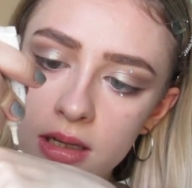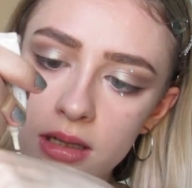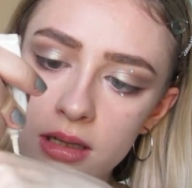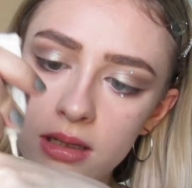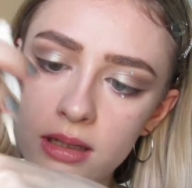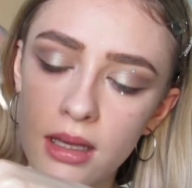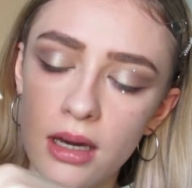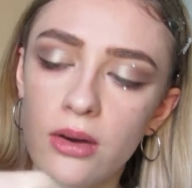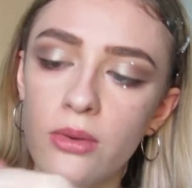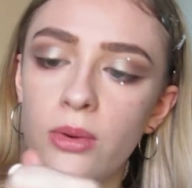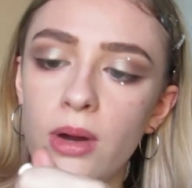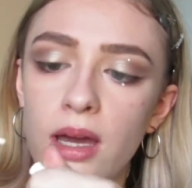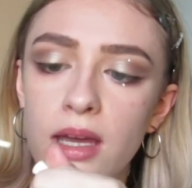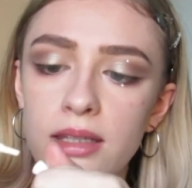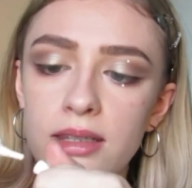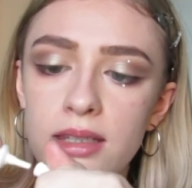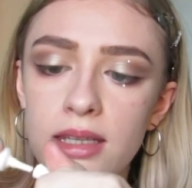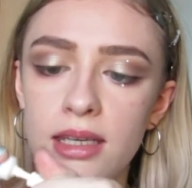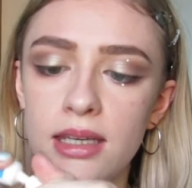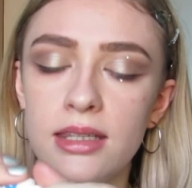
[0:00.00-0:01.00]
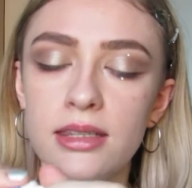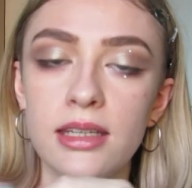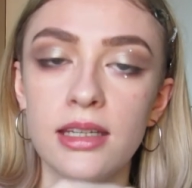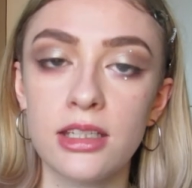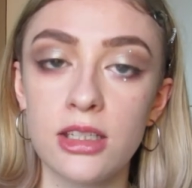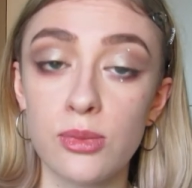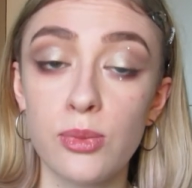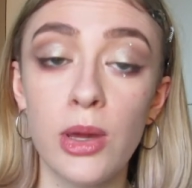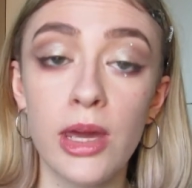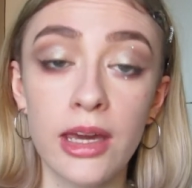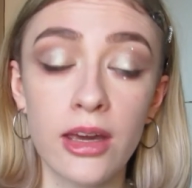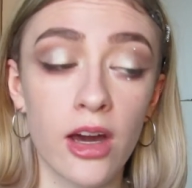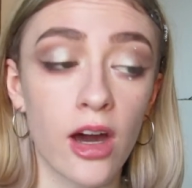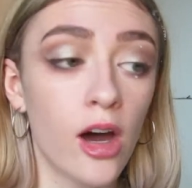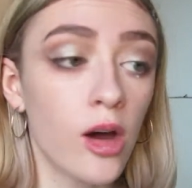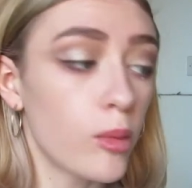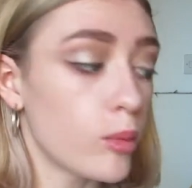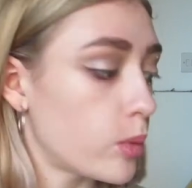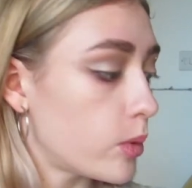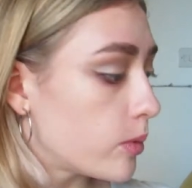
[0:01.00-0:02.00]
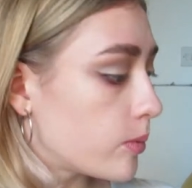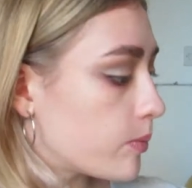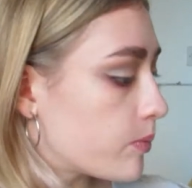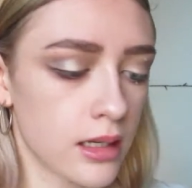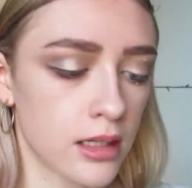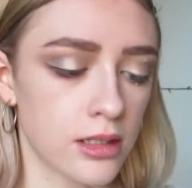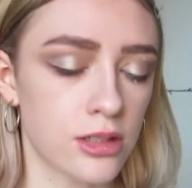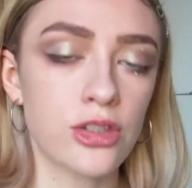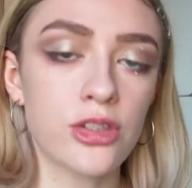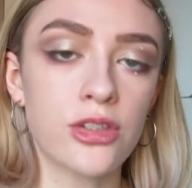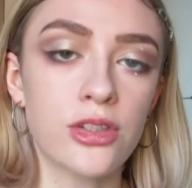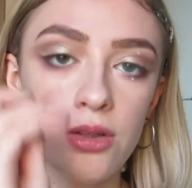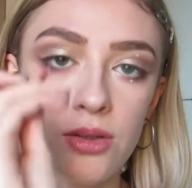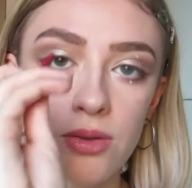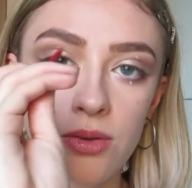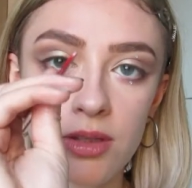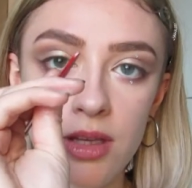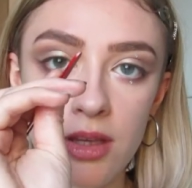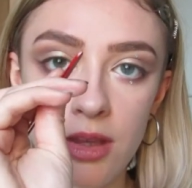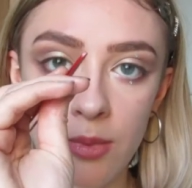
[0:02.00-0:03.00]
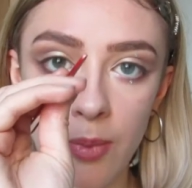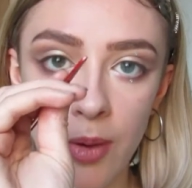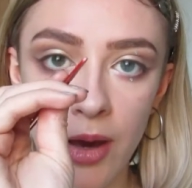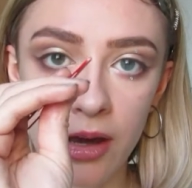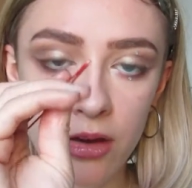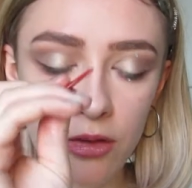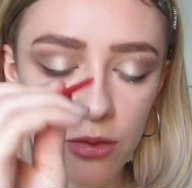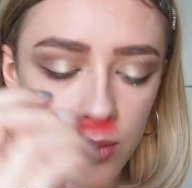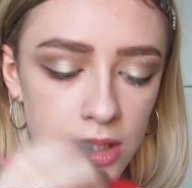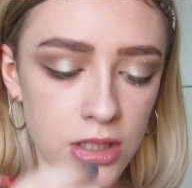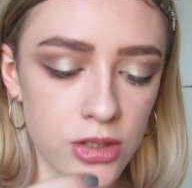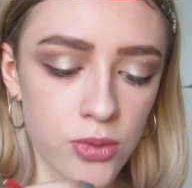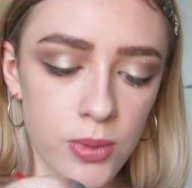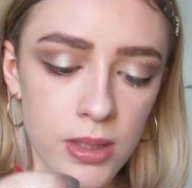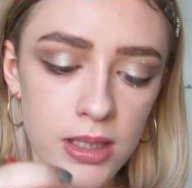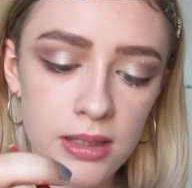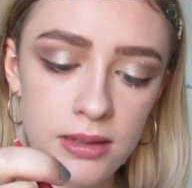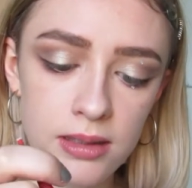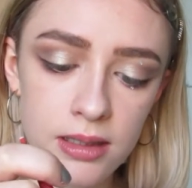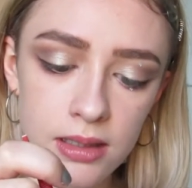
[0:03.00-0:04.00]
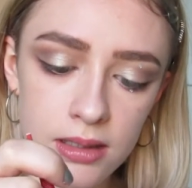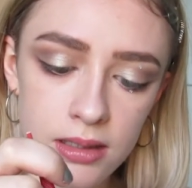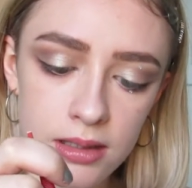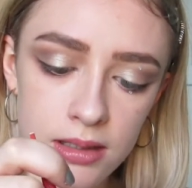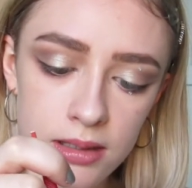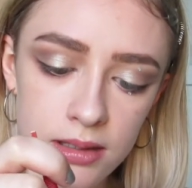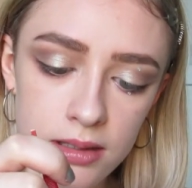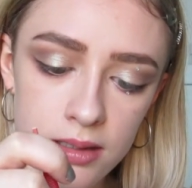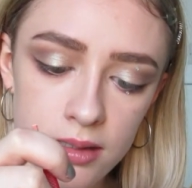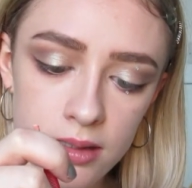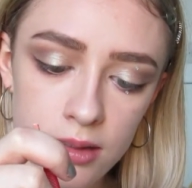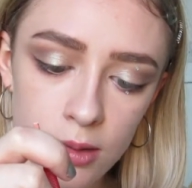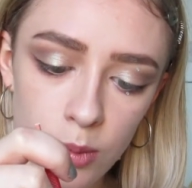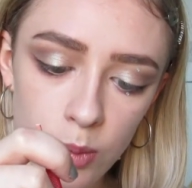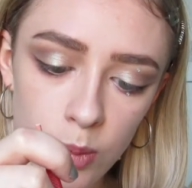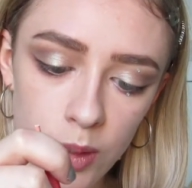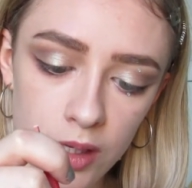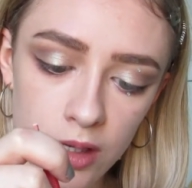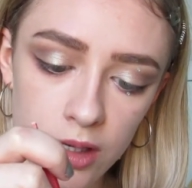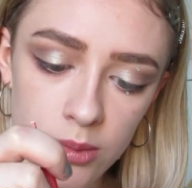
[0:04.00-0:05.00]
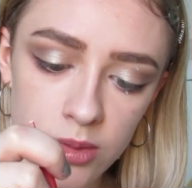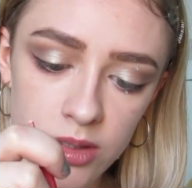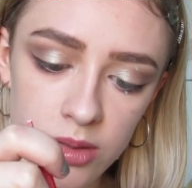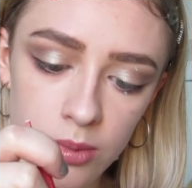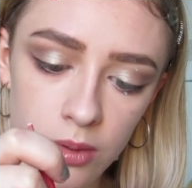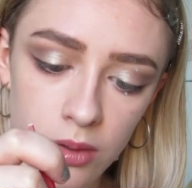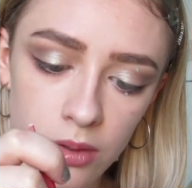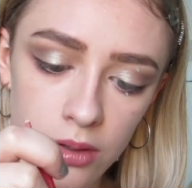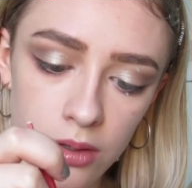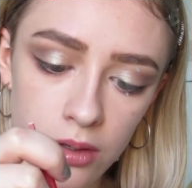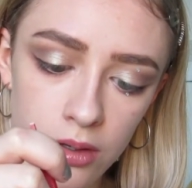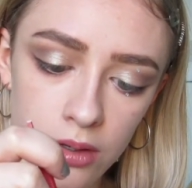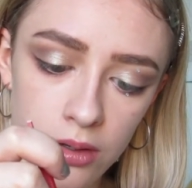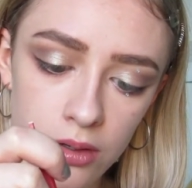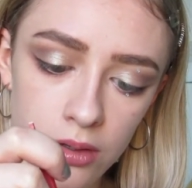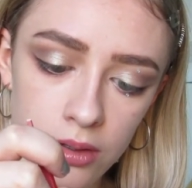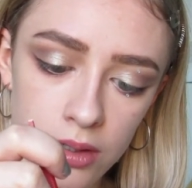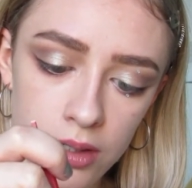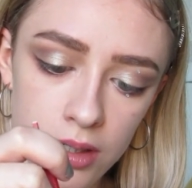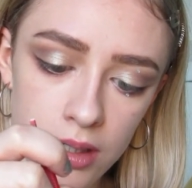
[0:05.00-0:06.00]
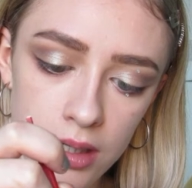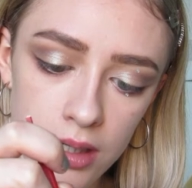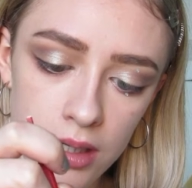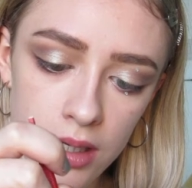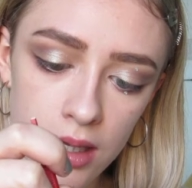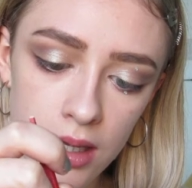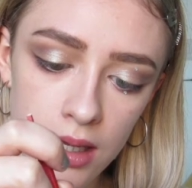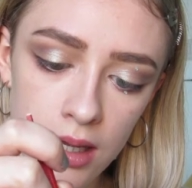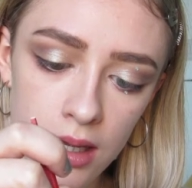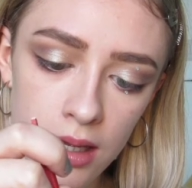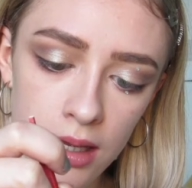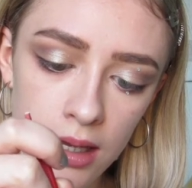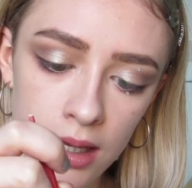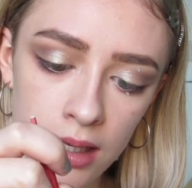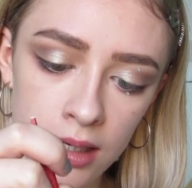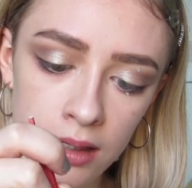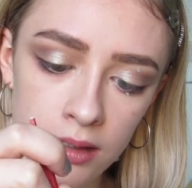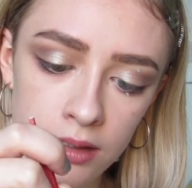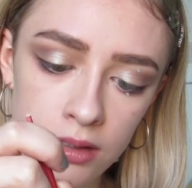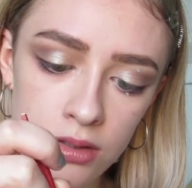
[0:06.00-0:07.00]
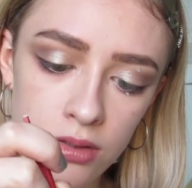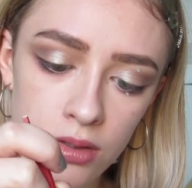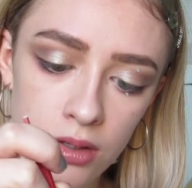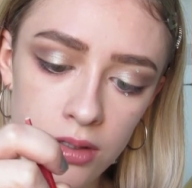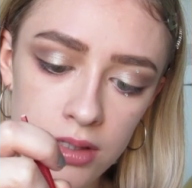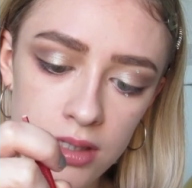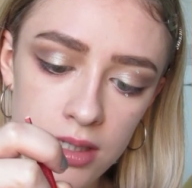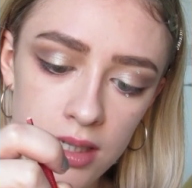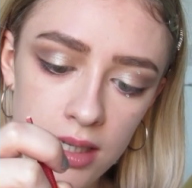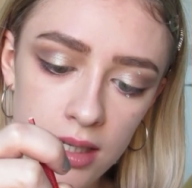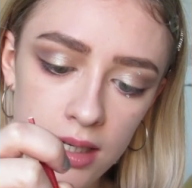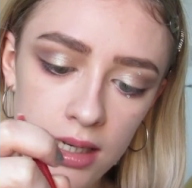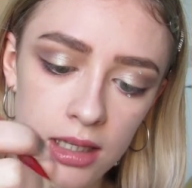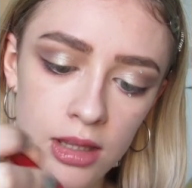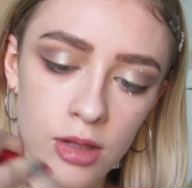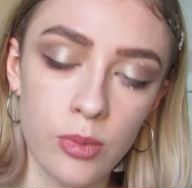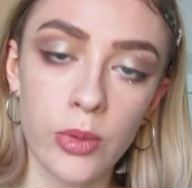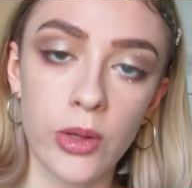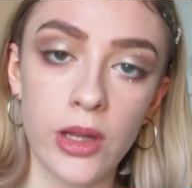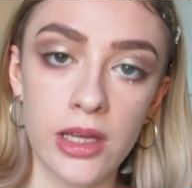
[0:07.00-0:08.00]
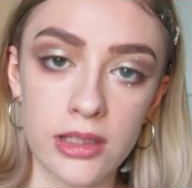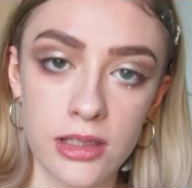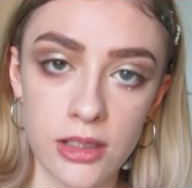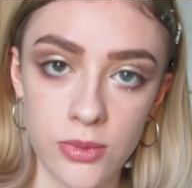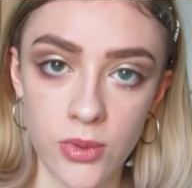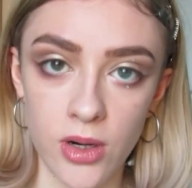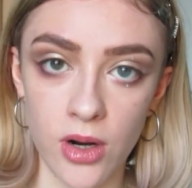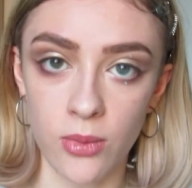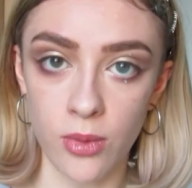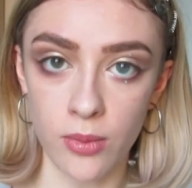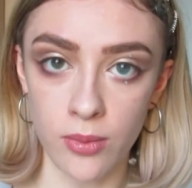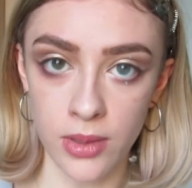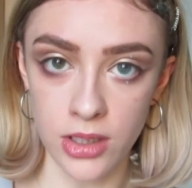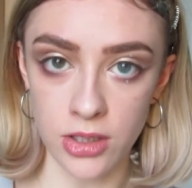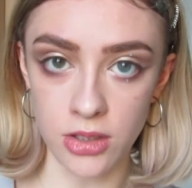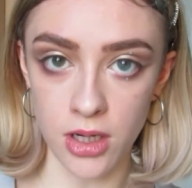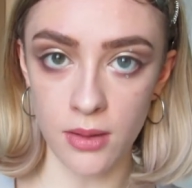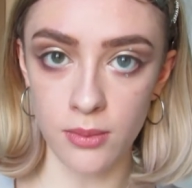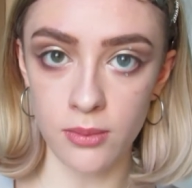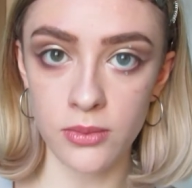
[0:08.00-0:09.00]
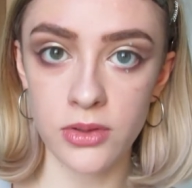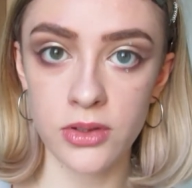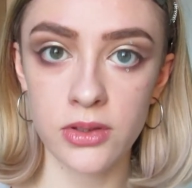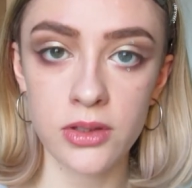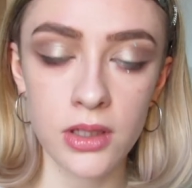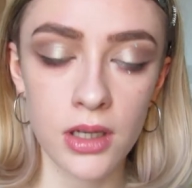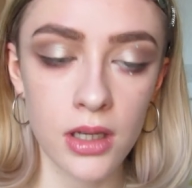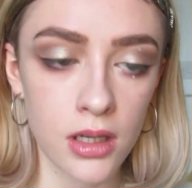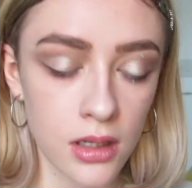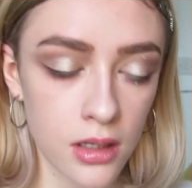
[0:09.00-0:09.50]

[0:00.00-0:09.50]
That way it's easier to pick up, and I just use the back of my tweezers, pick up some glue, and I dot it in the places where I want my gems.